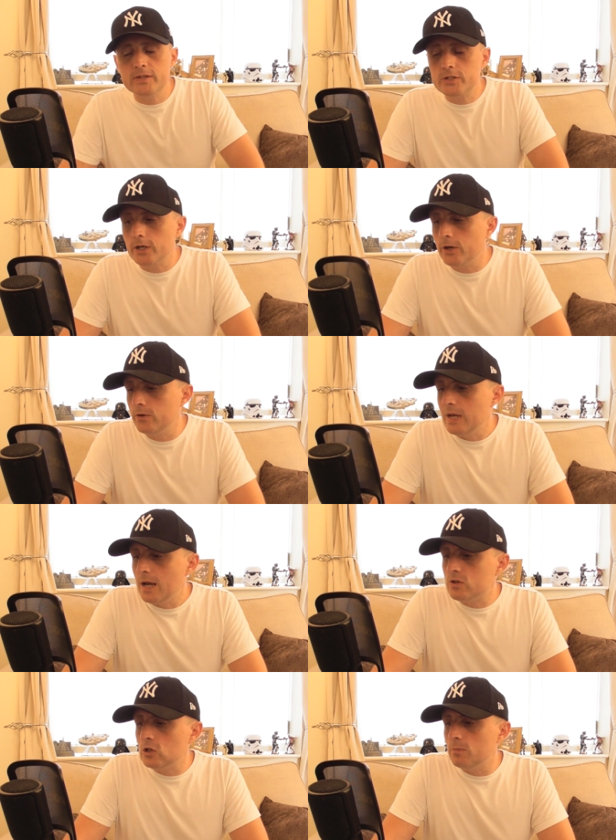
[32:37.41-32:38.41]
So
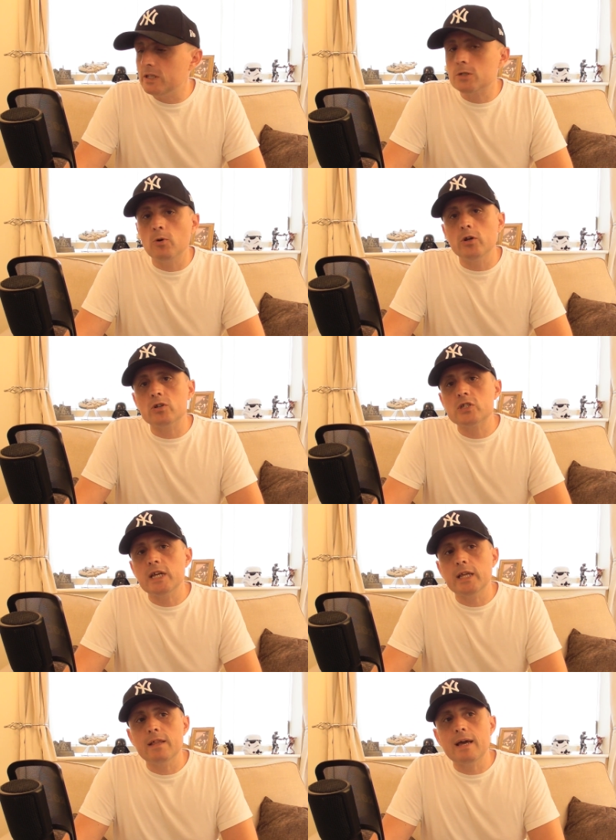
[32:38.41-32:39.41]
I was a little bit disappointed not
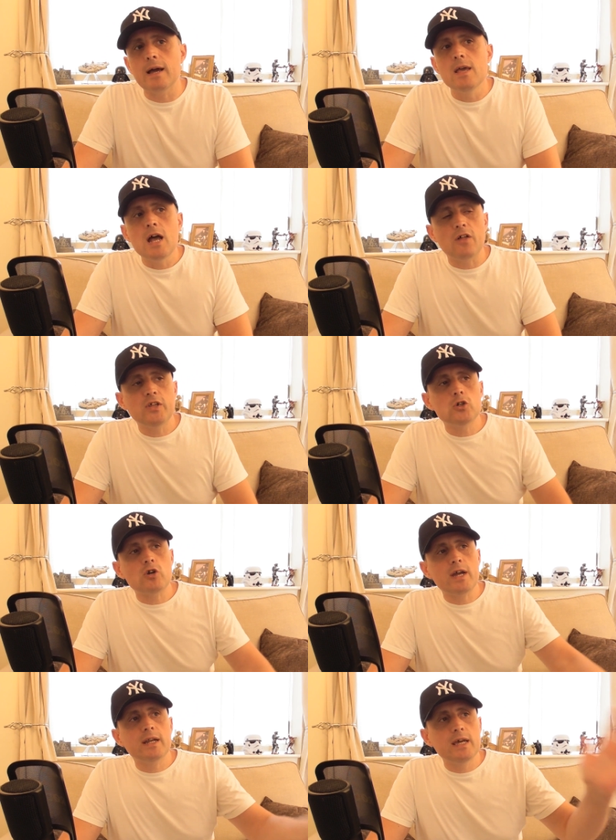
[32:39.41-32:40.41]
to see any of that. I
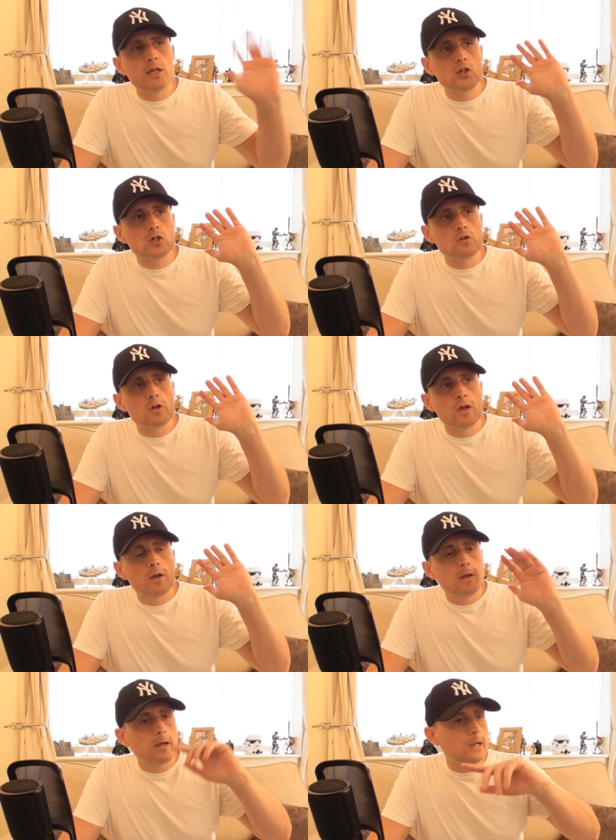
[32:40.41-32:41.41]
think Dragon Age
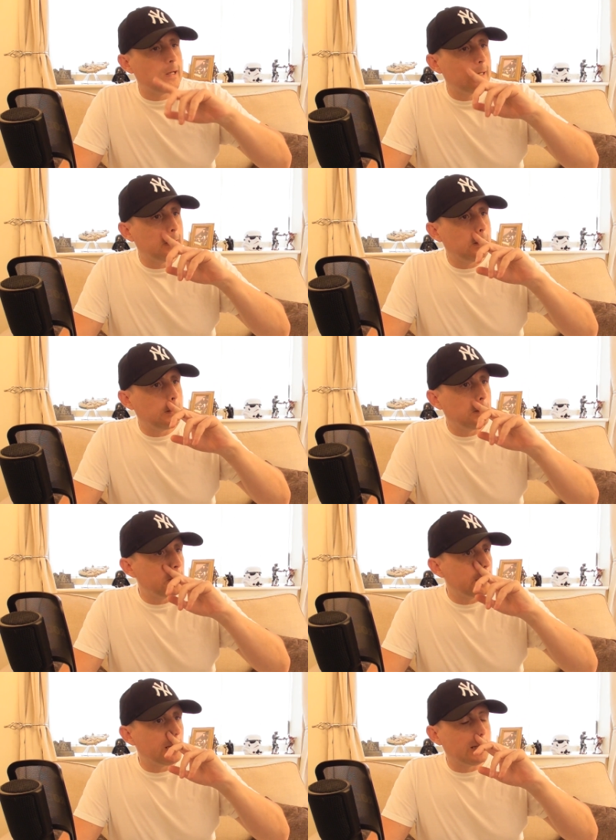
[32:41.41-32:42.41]

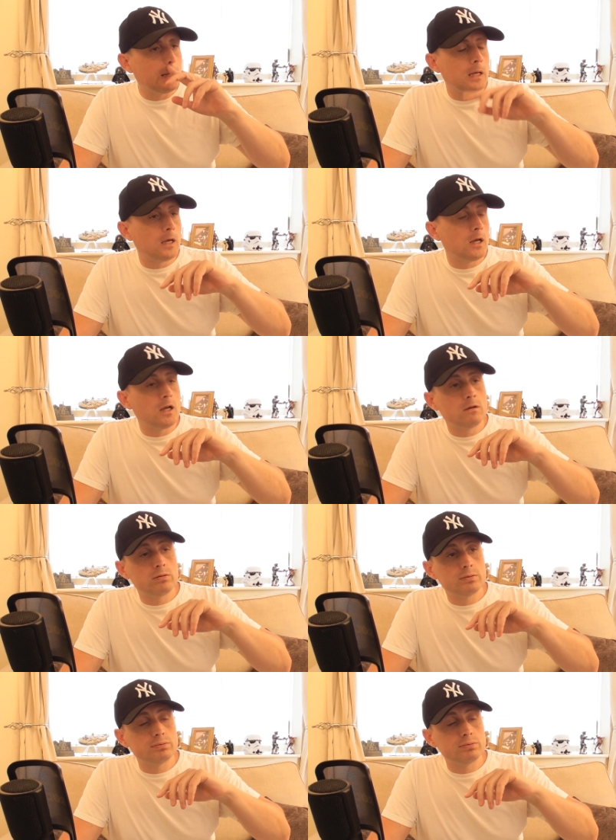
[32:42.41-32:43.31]
4,